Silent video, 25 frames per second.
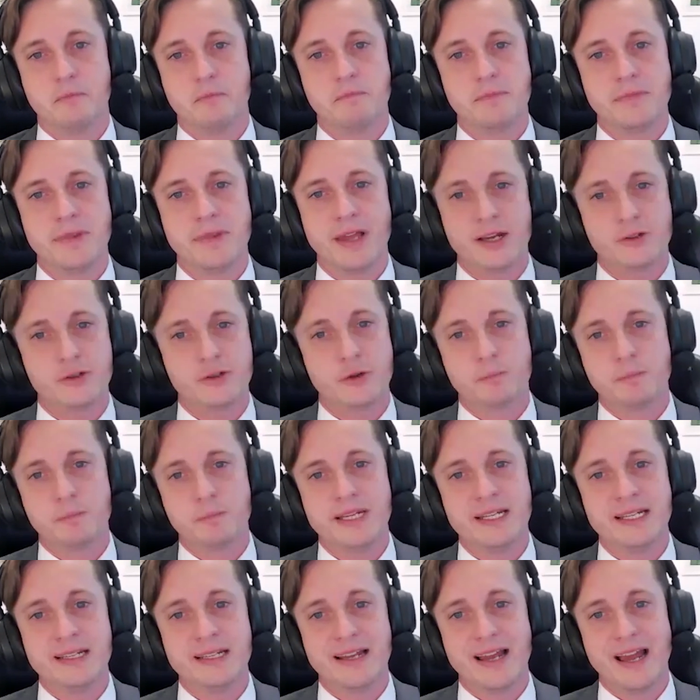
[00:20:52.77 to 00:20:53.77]
there should
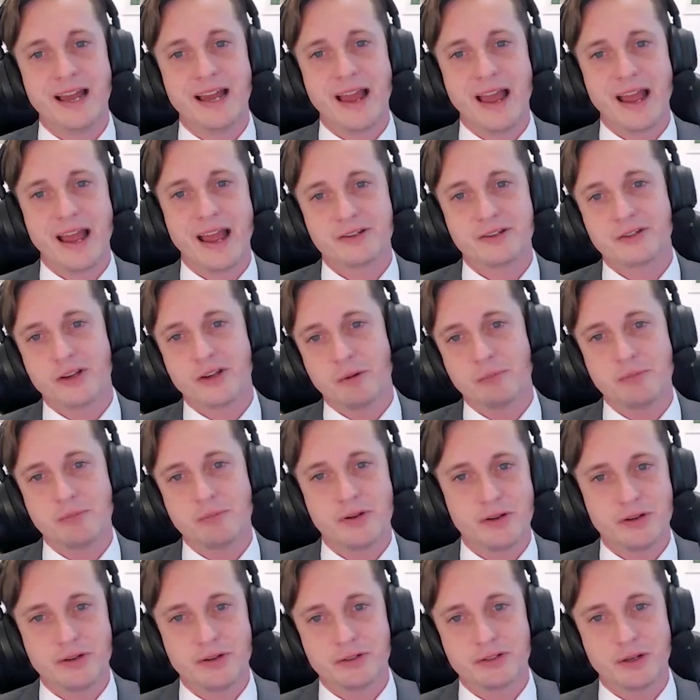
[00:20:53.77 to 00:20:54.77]
be some
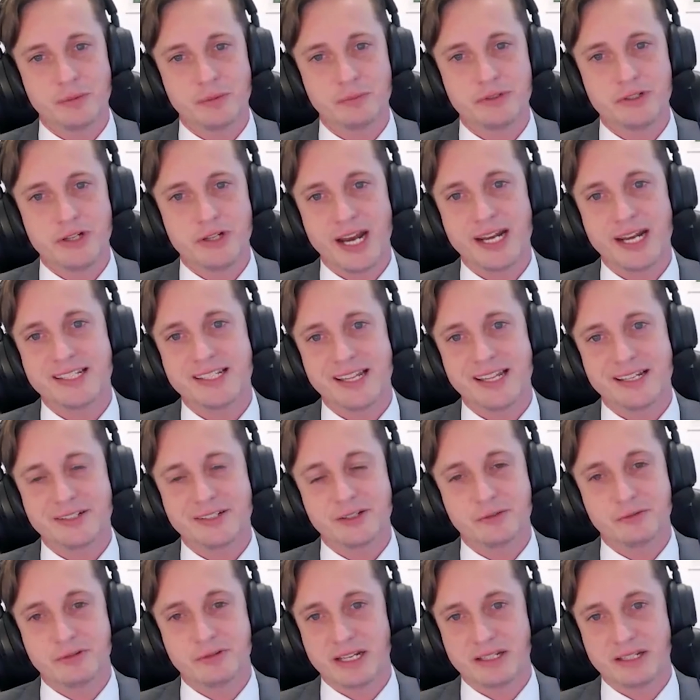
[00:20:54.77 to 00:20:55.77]
change
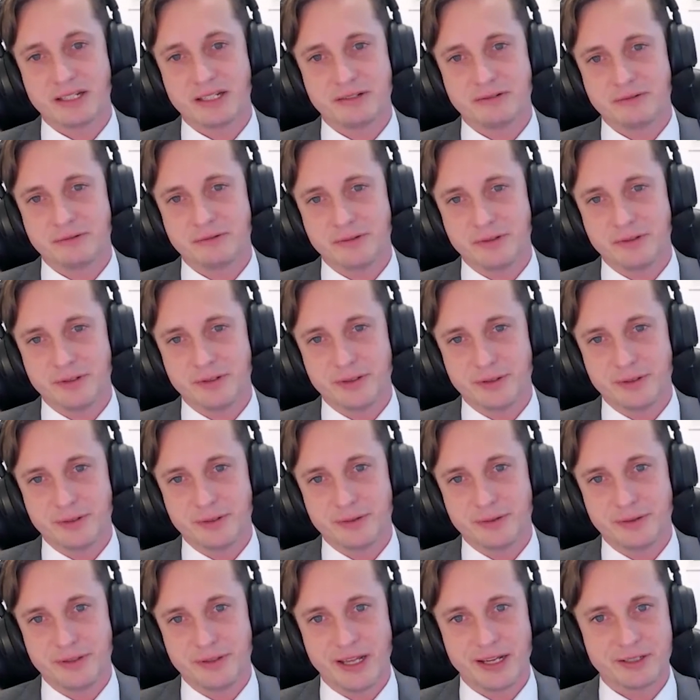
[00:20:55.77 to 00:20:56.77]
that's
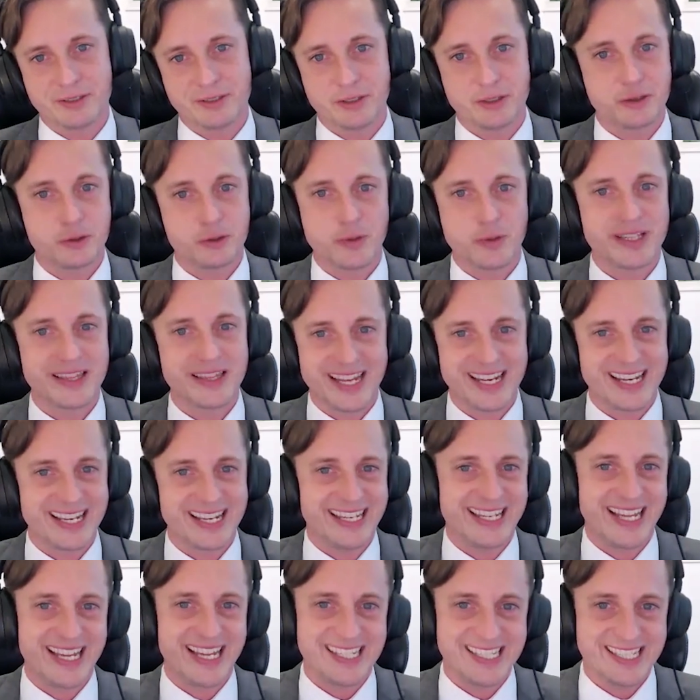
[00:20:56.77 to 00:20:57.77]
the like just doing that
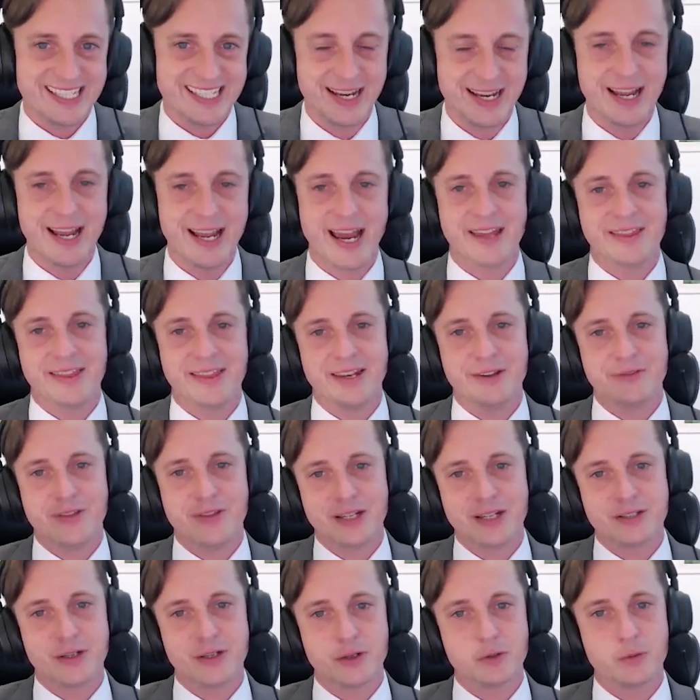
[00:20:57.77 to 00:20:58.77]
less, and then if
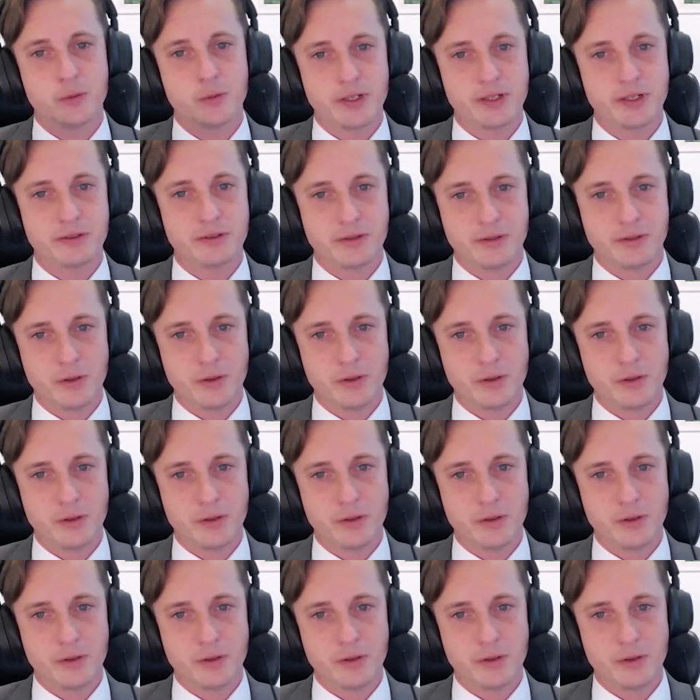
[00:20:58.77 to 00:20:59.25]
that's not doing